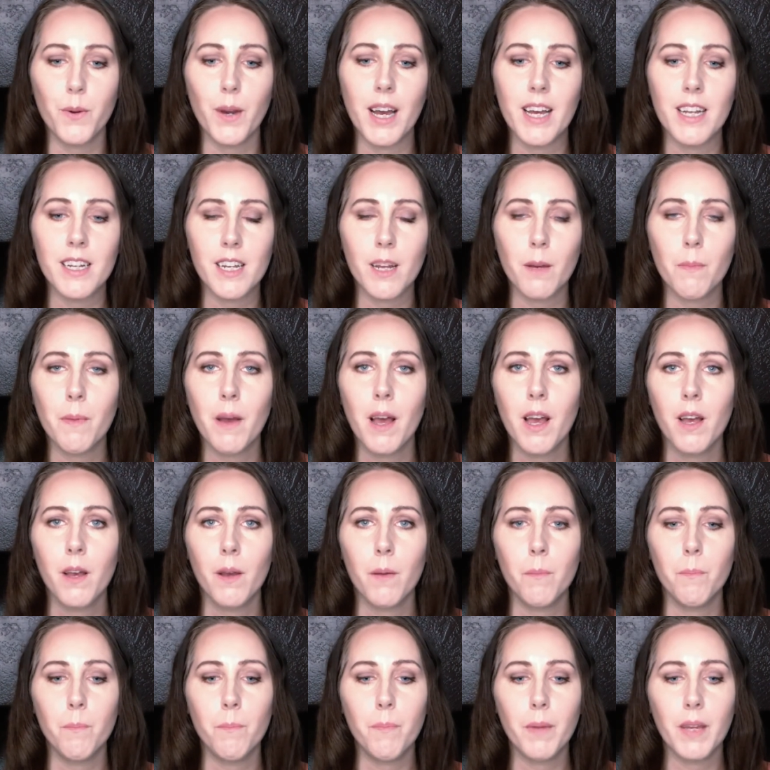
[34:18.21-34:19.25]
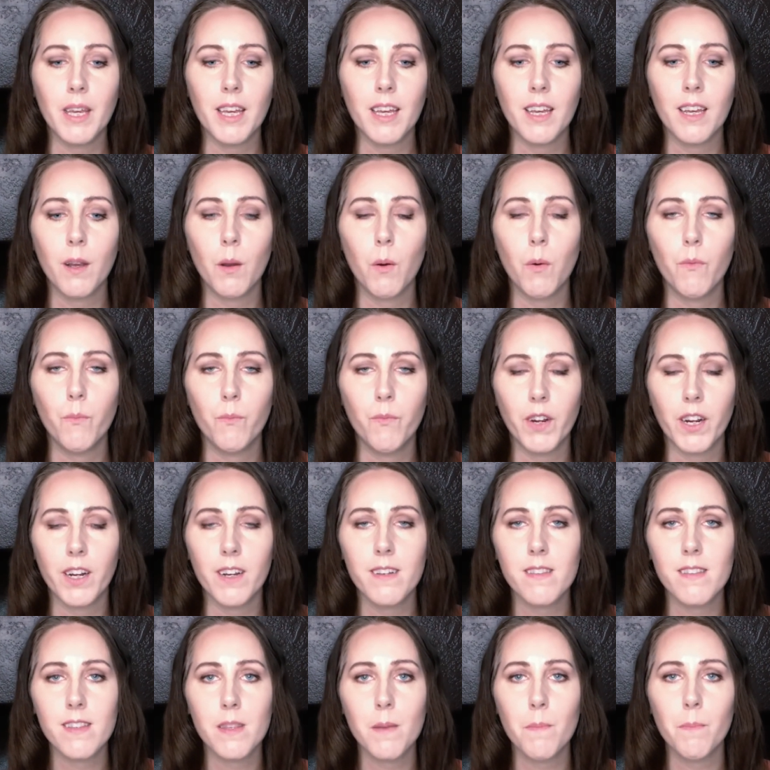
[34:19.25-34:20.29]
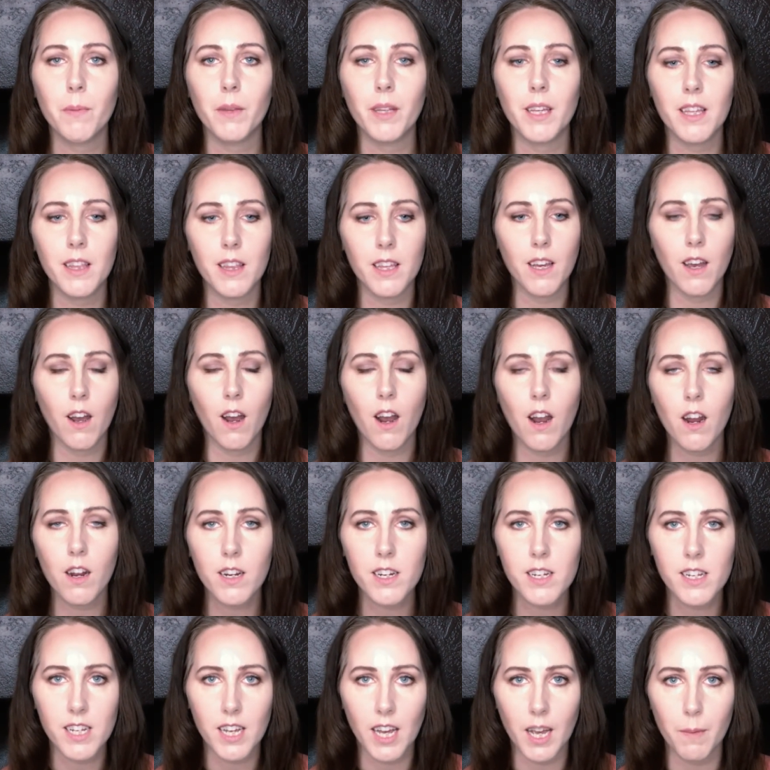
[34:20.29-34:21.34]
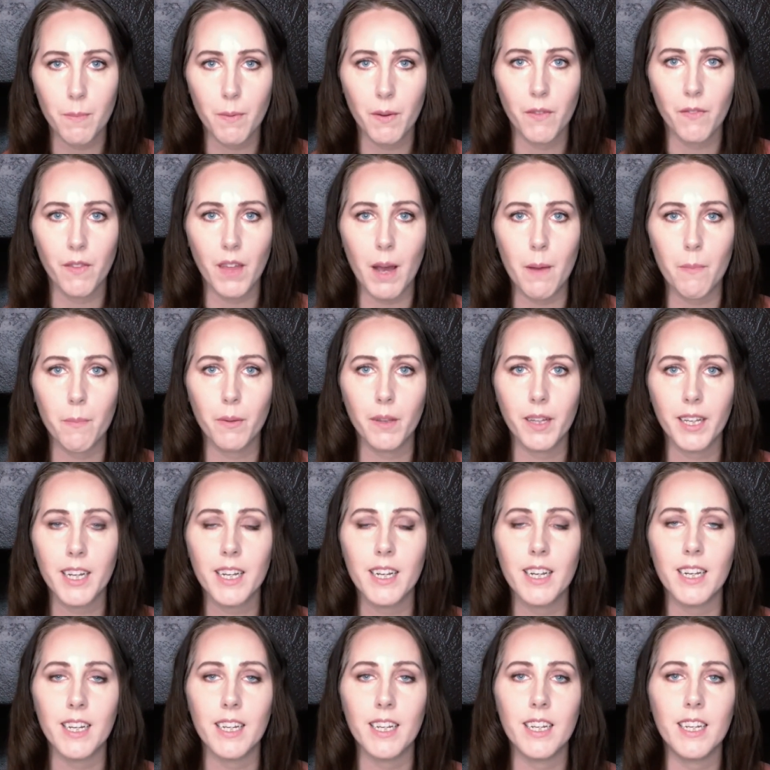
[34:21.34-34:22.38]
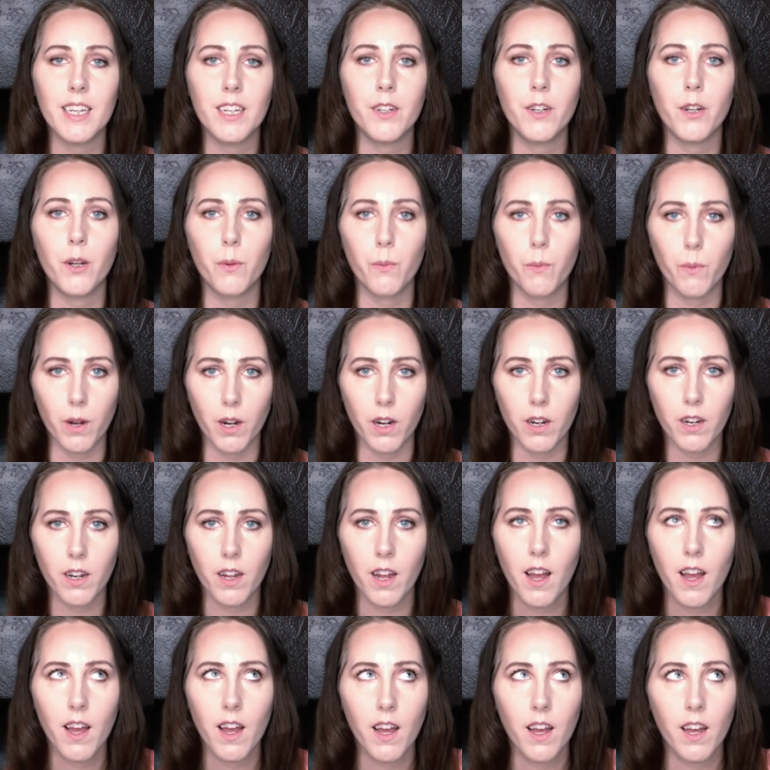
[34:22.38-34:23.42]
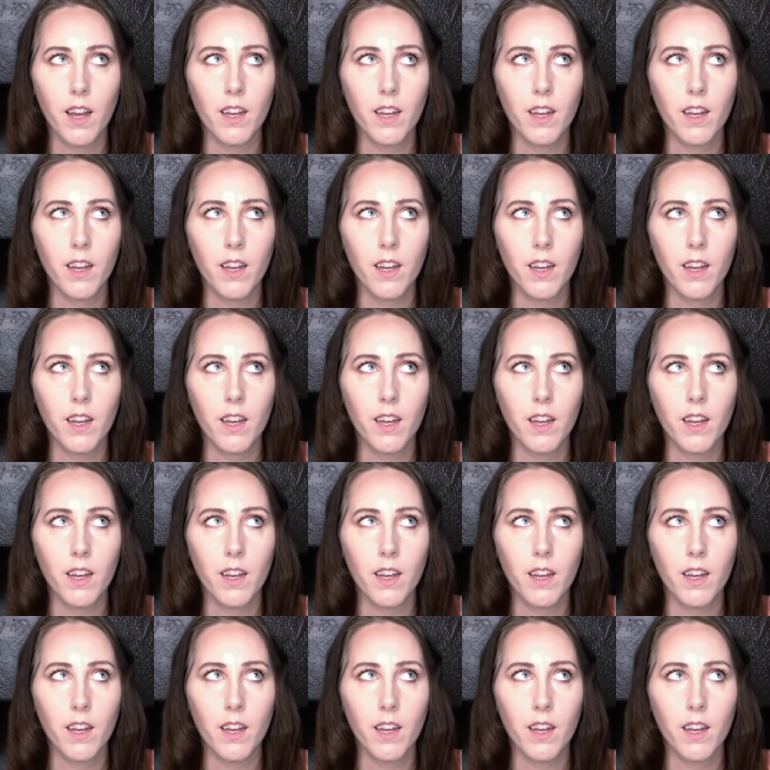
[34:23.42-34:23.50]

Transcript: You end up being very simply the archetype of that planet in your work.